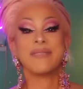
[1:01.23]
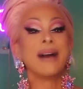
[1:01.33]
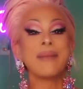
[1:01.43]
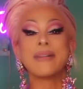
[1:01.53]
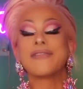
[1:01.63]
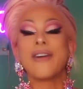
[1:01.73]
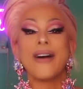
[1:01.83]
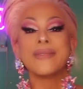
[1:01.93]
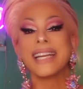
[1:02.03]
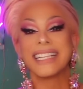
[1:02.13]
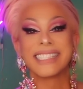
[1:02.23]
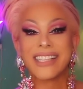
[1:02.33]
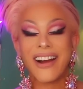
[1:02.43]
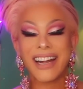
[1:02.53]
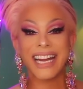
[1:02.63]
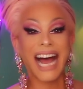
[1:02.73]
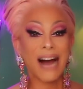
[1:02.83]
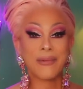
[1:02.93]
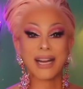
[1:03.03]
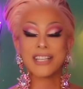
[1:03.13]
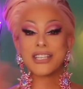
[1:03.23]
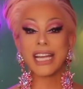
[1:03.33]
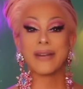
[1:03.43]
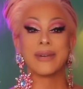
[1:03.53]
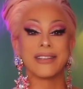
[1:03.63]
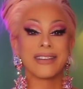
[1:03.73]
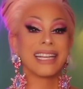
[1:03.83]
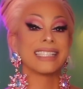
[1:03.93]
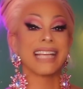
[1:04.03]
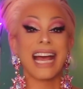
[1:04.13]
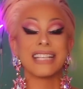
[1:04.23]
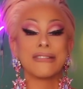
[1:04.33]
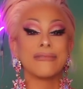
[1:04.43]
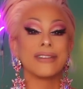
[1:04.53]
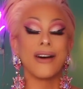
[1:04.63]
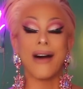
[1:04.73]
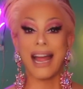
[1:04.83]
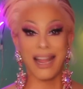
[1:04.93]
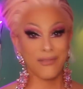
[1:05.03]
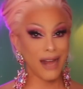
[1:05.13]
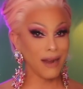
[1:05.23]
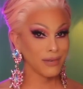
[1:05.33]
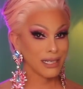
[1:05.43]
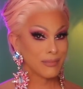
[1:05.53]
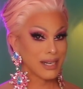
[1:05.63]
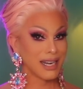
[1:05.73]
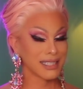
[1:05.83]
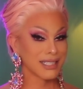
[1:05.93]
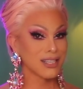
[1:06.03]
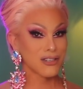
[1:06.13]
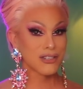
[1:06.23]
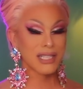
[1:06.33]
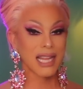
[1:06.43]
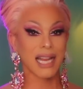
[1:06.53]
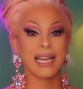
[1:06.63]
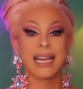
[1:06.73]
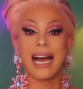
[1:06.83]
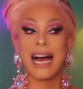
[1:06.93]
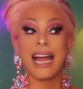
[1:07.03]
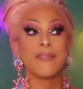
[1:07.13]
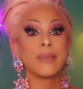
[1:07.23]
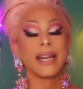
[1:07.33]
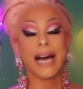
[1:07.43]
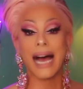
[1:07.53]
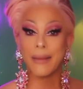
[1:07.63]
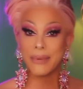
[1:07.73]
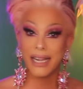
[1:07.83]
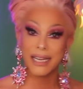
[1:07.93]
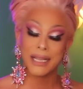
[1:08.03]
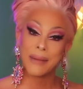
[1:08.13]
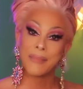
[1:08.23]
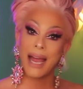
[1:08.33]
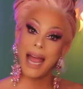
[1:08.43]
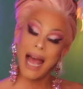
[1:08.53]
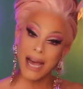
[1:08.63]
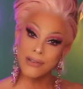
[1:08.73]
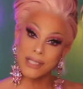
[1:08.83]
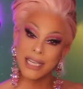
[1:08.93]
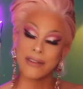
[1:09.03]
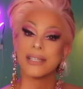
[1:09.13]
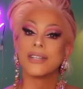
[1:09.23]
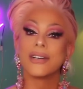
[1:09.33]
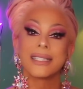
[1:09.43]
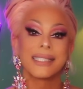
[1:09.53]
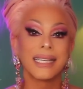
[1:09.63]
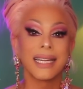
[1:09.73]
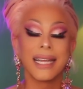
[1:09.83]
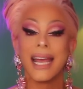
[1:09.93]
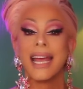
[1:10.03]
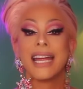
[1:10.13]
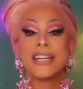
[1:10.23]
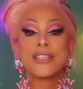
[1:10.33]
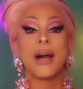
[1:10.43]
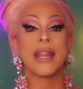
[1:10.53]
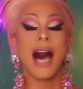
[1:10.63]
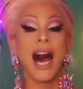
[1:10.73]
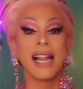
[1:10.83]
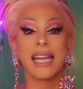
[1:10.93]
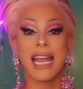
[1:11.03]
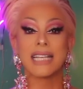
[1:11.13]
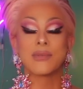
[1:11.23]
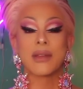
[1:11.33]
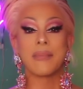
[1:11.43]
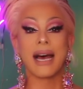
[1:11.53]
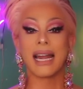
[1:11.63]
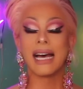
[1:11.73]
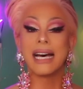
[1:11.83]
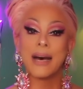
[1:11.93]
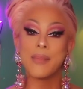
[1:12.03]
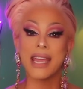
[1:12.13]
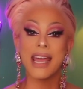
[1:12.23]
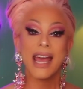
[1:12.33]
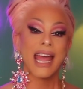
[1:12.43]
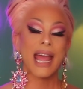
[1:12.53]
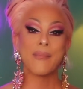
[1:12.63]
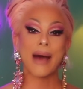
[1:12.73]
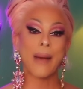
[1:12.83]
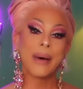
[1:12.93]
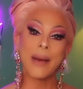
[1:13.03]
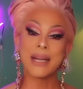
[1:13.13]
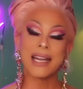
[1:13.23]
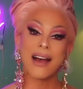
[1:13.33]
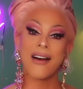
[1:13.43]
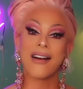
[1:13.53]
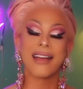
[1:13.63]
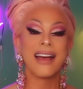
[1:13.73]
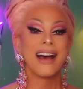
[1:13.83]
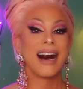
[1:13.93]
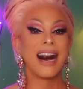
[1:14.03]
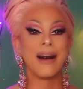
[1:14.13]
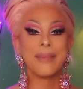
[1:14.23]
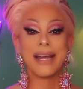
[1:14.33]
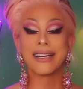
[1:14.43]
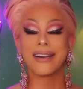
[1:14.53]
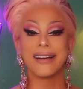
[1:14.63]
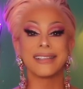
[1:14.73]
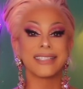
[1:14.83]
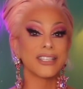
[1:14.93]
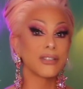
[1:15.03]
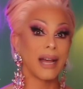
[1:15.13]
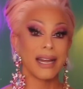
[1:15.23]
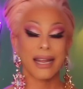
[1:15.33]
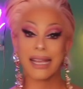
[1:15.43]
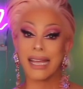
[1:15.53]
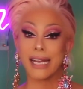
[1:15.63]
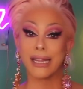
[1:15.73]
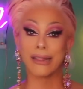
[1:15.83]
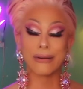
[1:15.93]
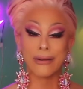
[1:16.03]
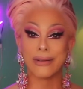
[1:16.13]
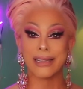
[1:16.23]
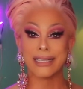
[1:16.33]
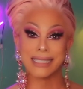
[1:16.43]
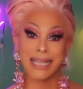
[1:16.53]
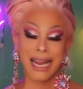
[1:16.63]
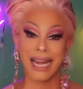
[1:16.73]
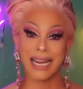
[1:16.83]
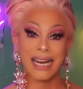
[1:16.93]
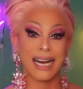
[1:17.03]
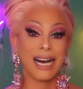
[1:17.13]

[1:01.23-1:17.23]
But before we get started, I want to check in with you kids. As you know, I have not really been on the socials lately. I have been hibernating in my house here in New York City, enjoying the holidays with my hubby and my puppy dog. And girl, just trying to get through the day.